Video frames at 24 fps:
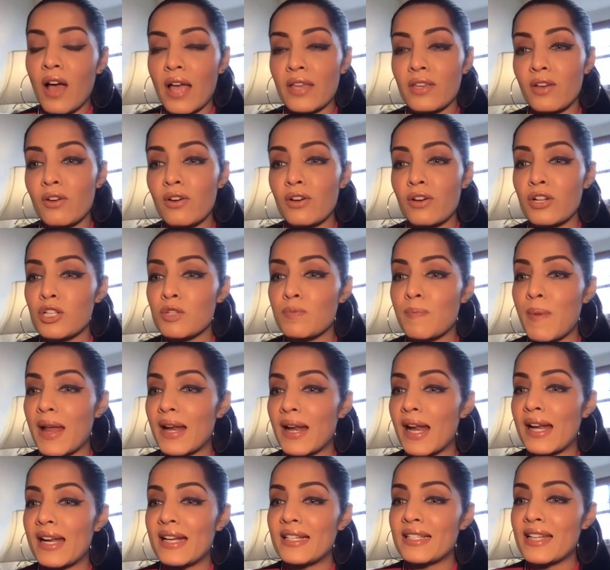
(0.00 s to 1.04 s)
are you going to spend
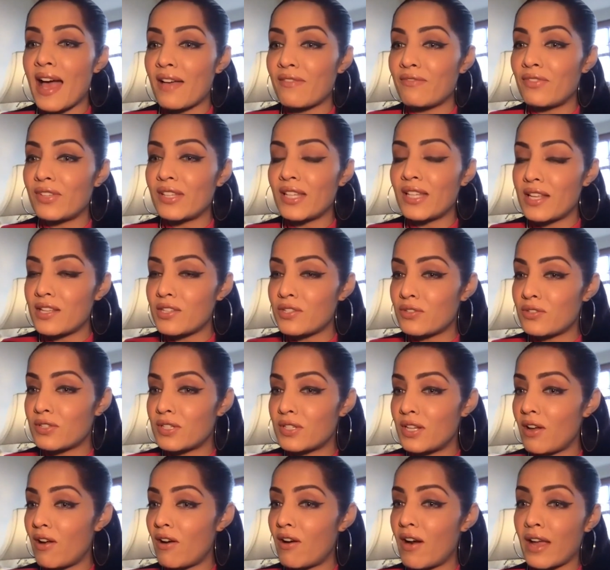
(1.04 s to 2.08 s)
any time with us
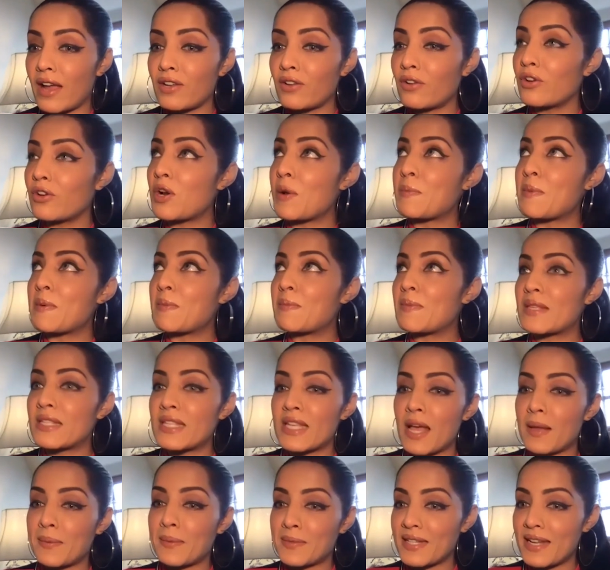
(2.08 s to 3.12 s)
today or are you going to be
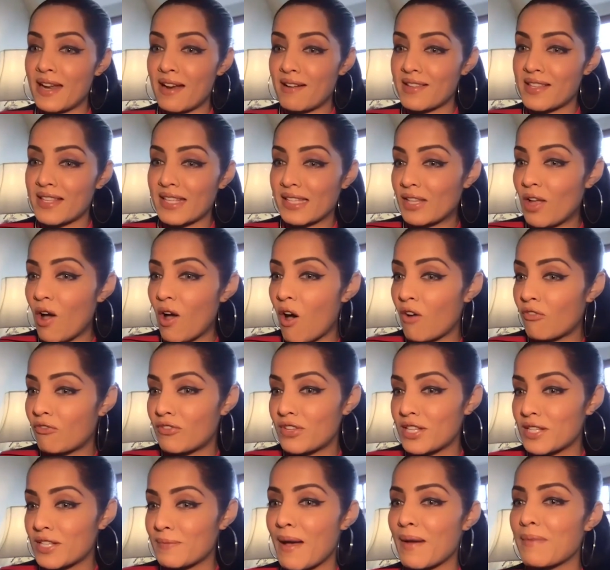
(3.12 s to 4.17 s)
busy upstairs in the
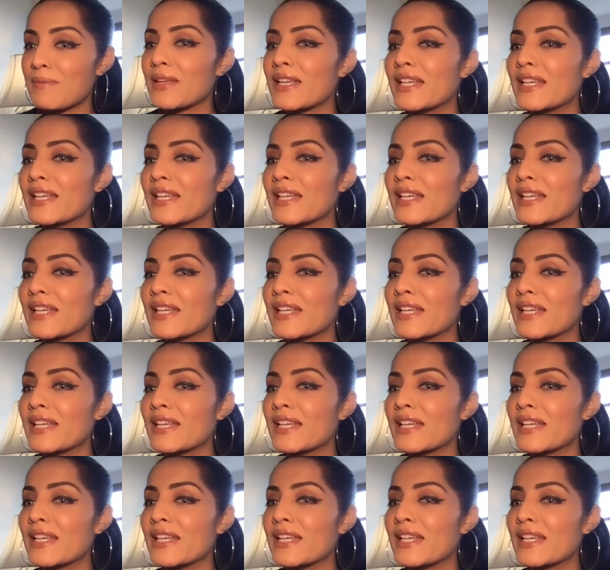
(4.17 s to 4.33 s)
office mommy